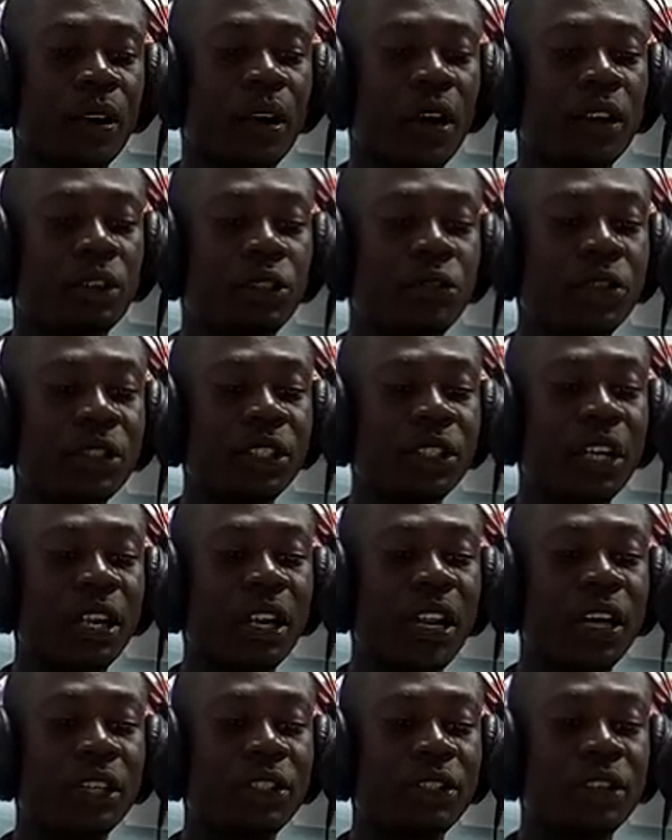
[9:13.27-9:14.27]
A 3-day
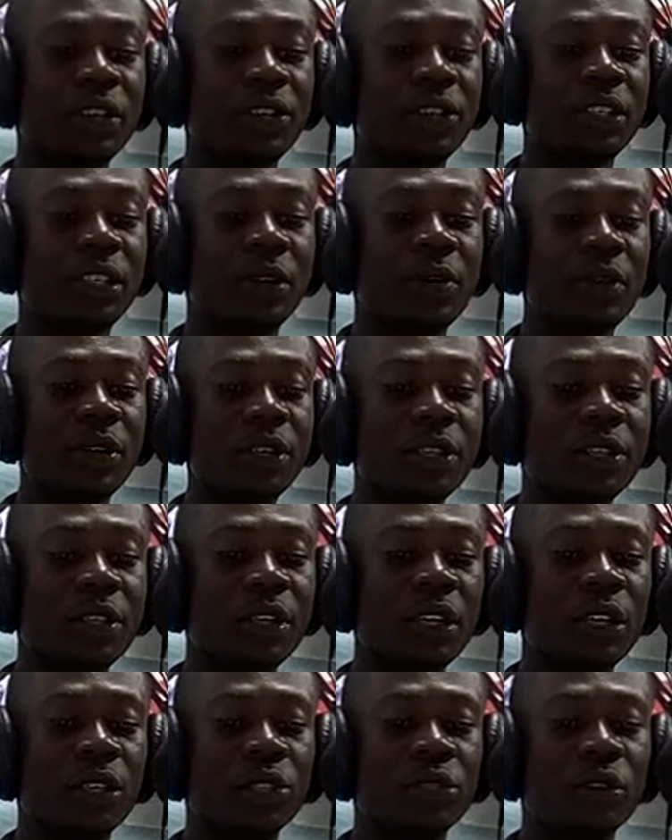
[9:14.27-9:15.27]
lecture
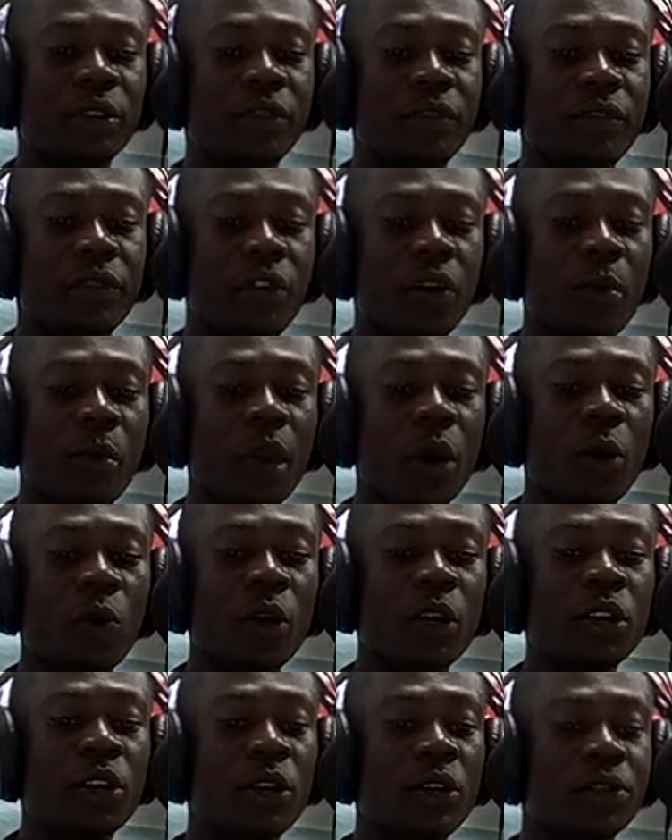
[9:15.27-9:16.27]
series to inform a
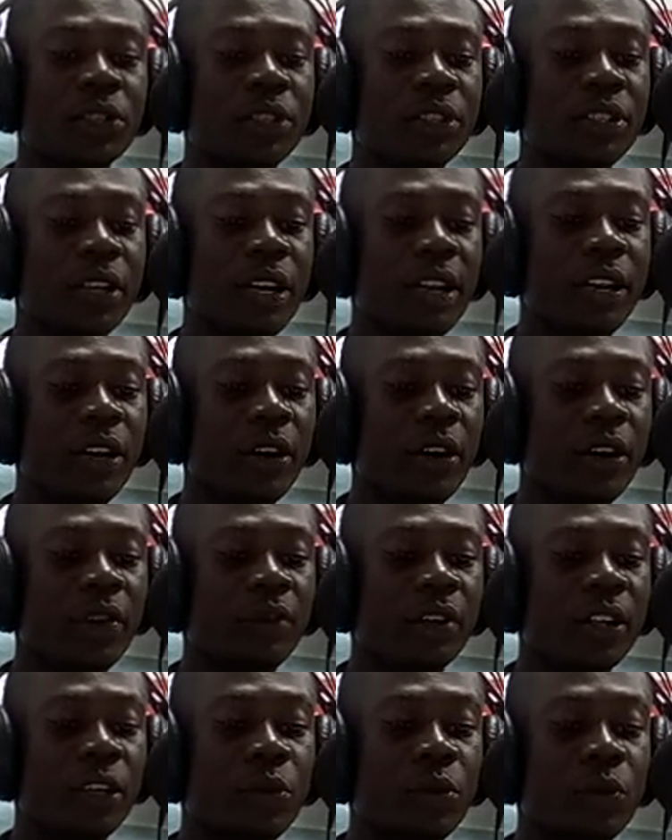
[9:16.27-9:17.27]
week-long study
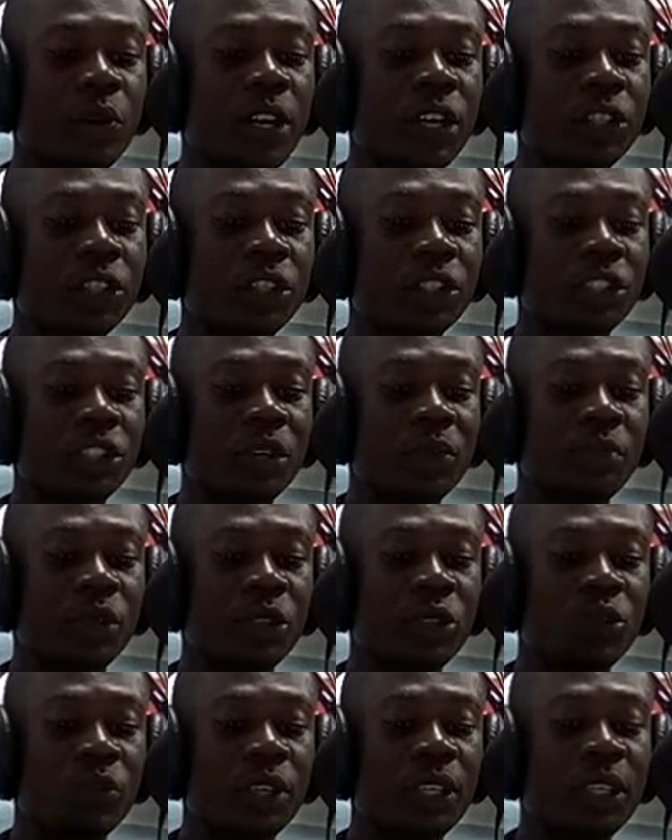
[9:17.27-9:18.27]
of the relationship
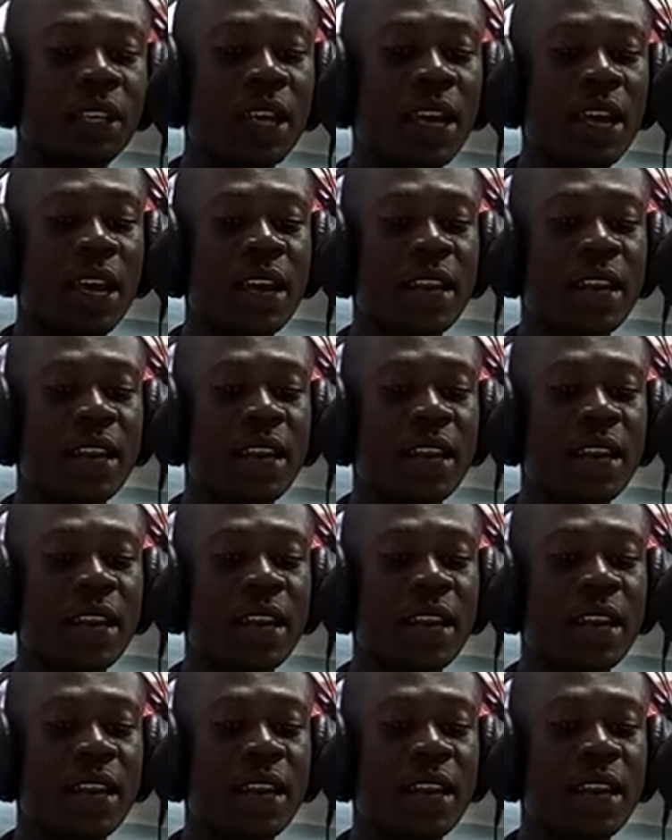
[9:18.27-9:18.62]
between